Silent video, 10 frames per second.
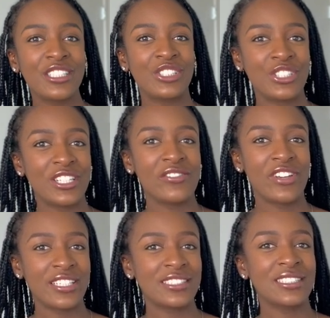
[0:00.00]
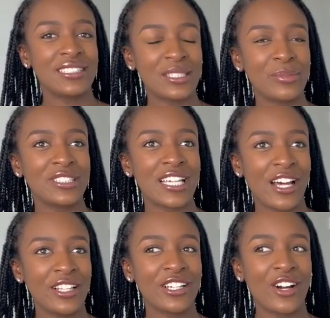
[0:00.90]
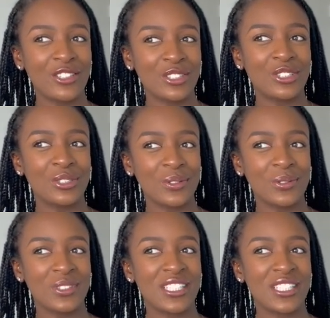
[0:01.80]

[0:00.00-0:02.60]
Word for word: should invest in some metallic colored shoes,